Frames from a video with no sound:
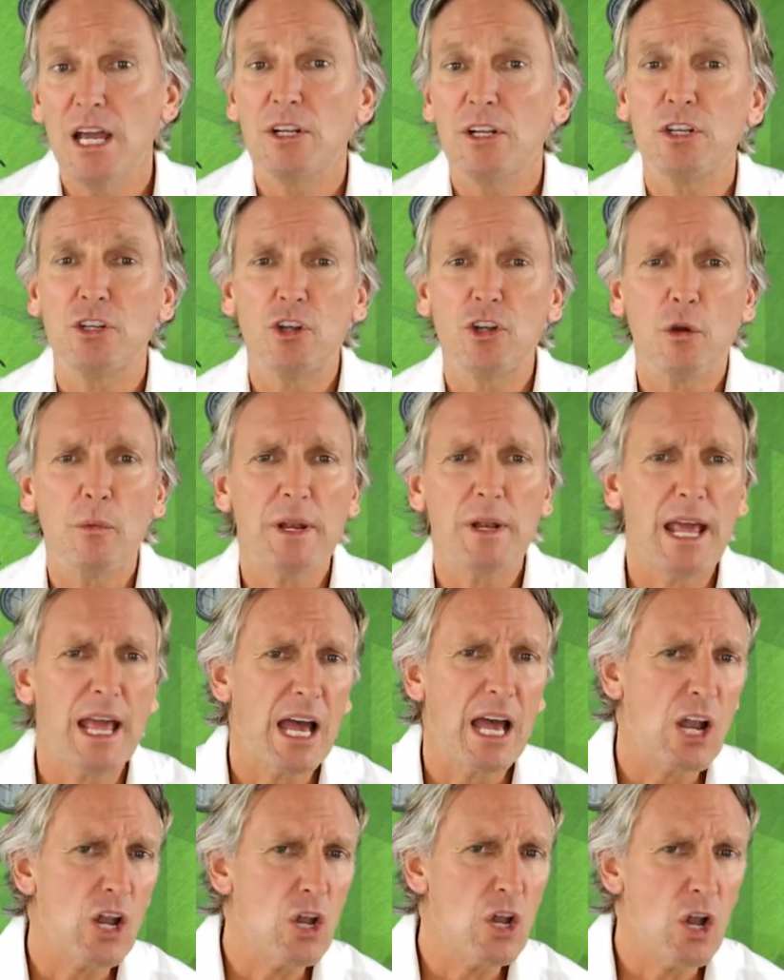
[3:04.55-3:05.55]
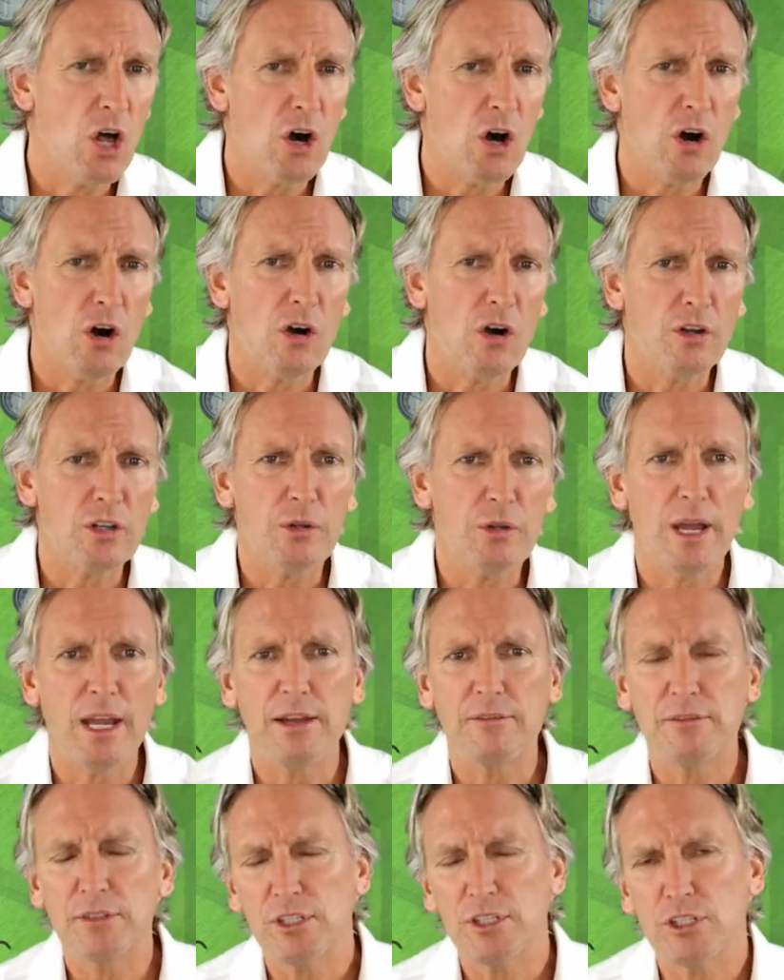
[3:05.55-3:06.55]
Determine how long you
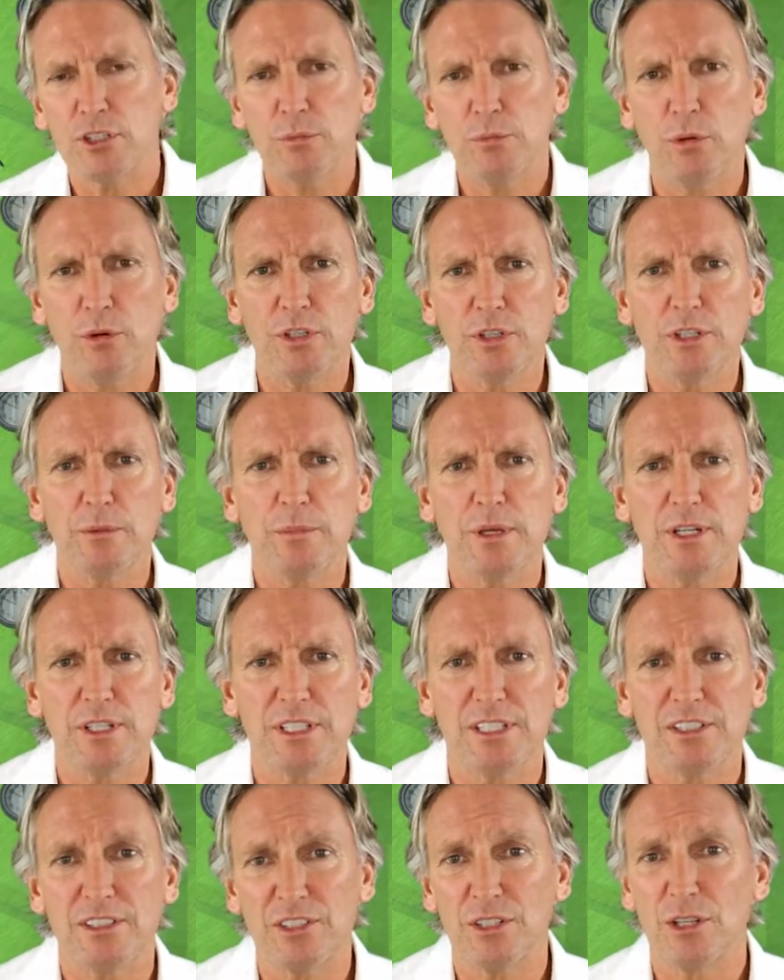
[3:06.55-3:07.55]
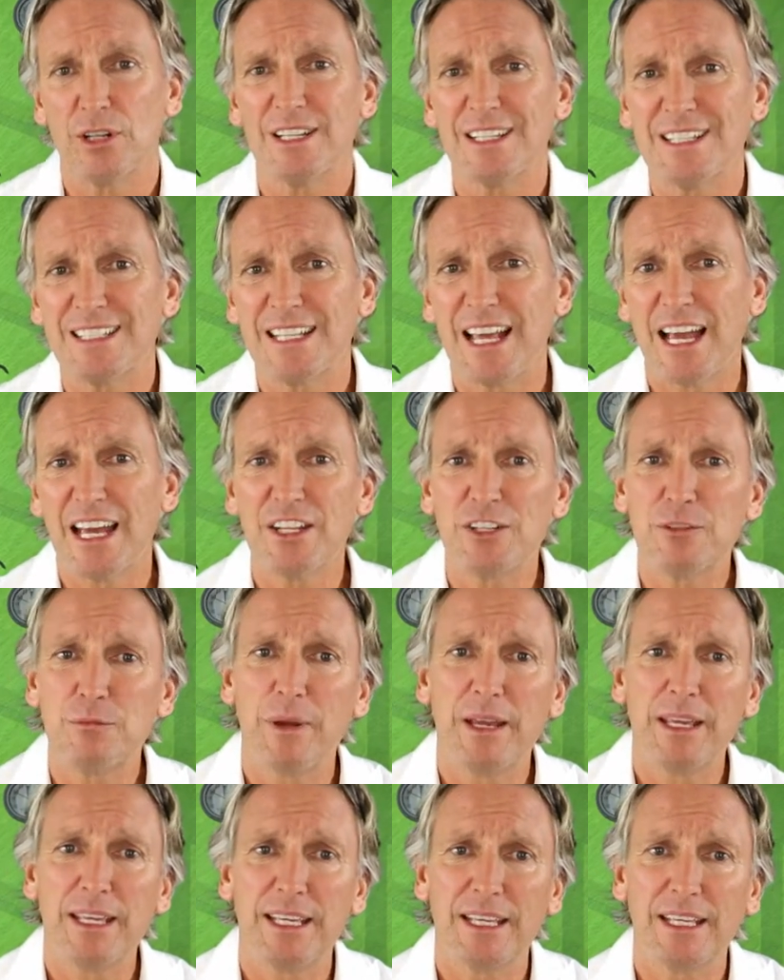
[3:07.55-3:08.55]
have to support the business until it starts
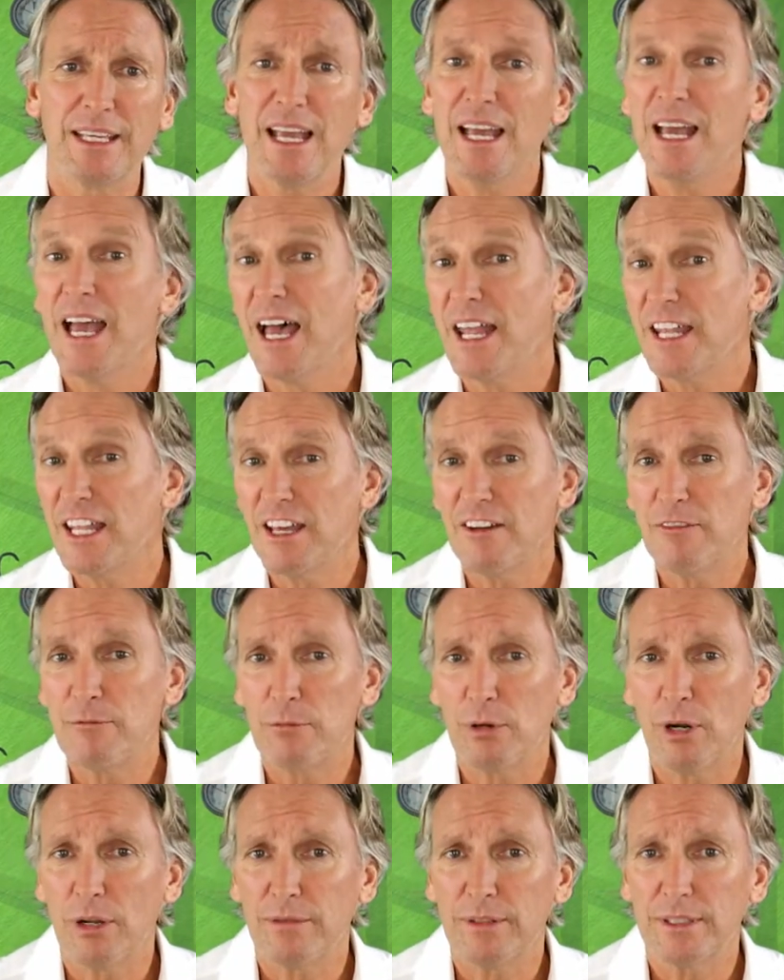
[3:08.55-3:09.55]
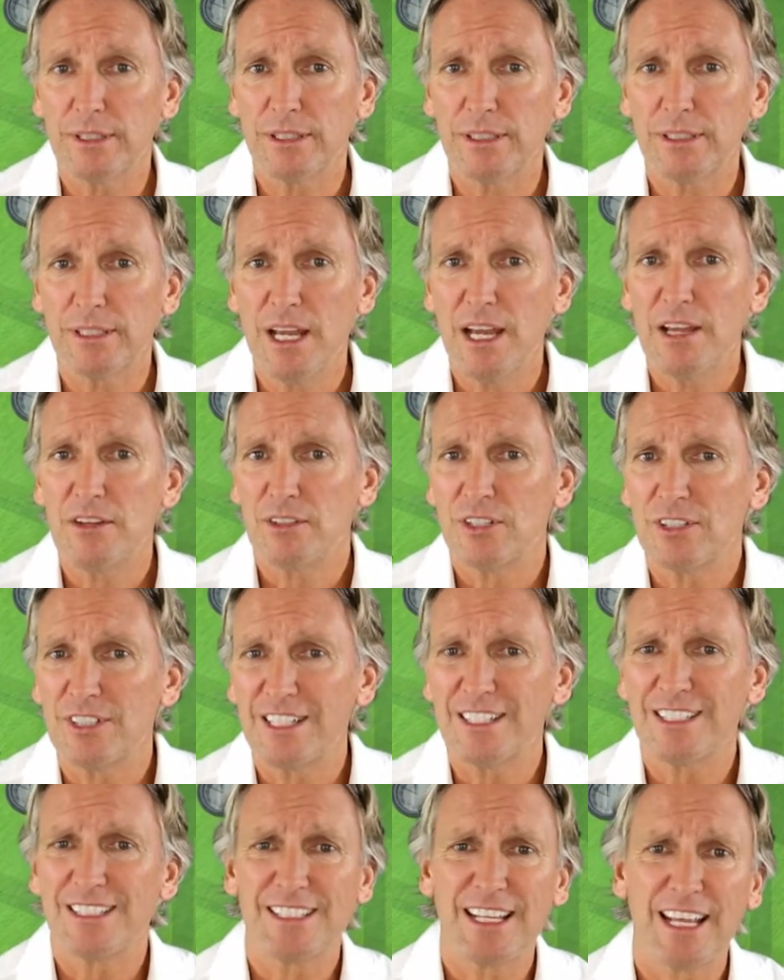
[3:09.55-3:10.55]
making enough profit to
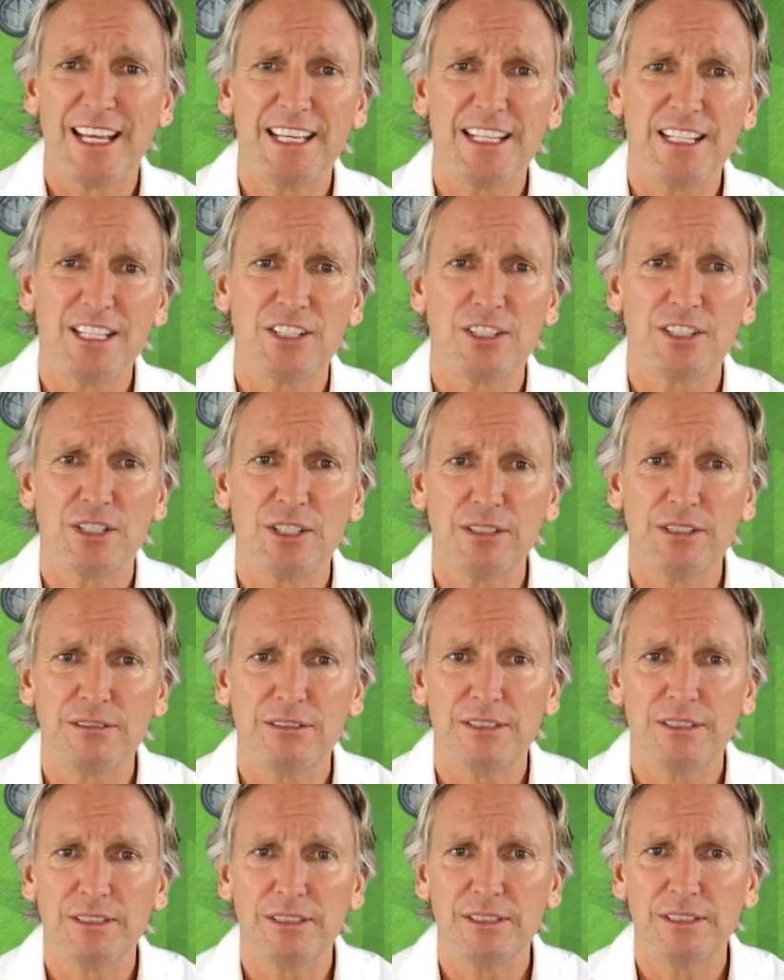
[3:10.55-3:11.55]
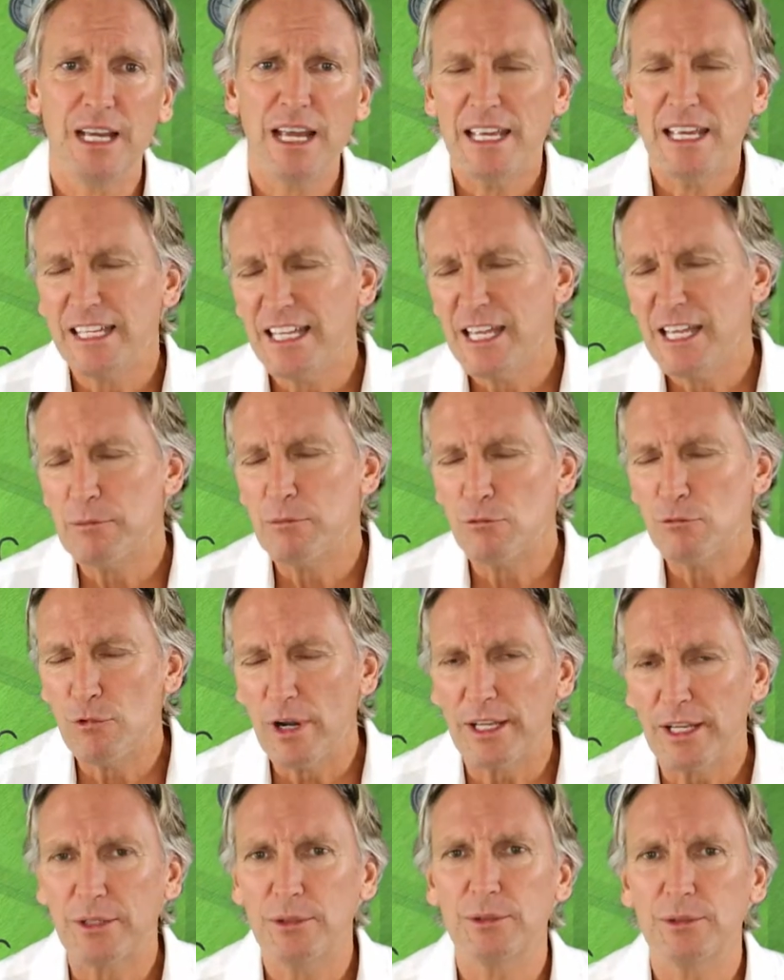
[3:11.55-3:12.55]
sustain itself. Keep
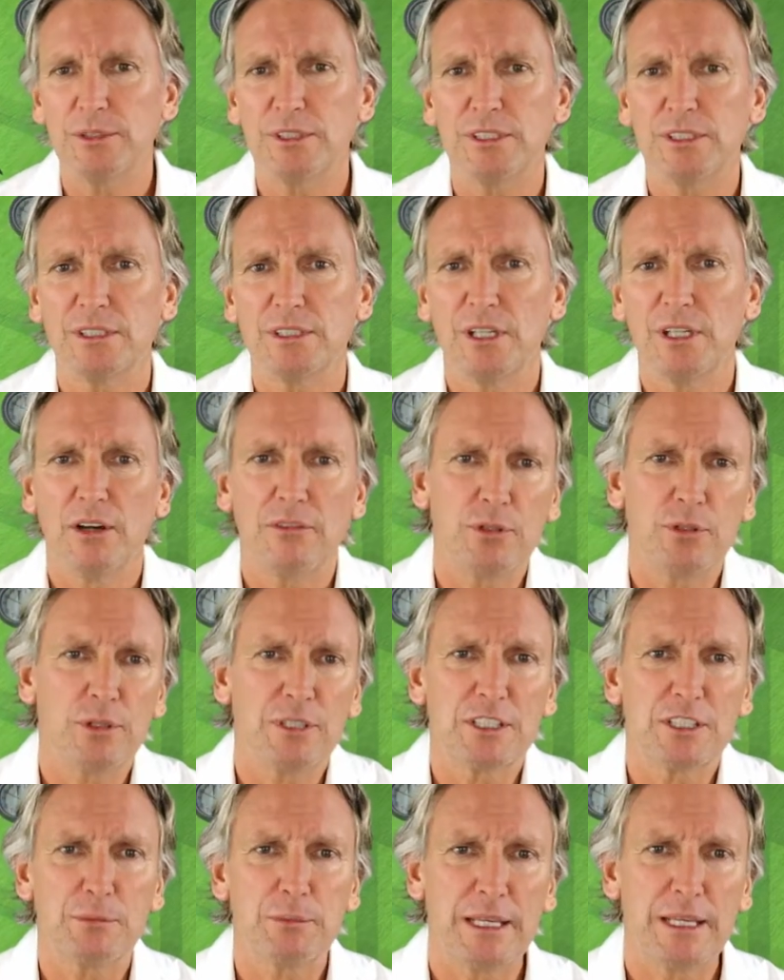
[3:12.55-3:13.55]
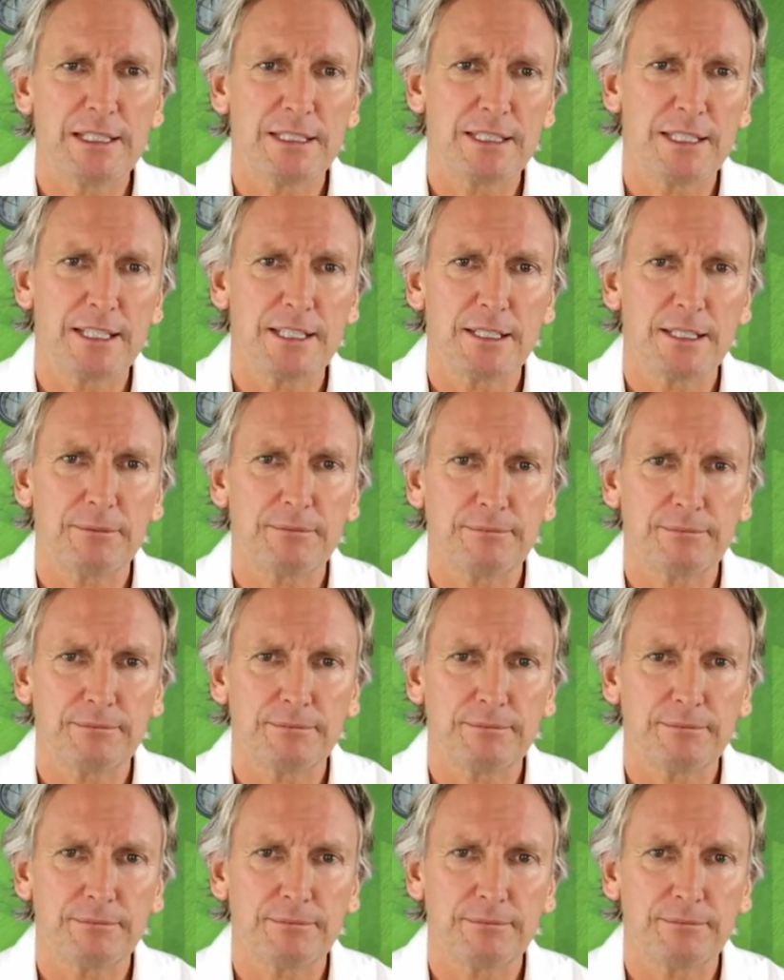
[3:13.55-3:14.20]
records of your expenses.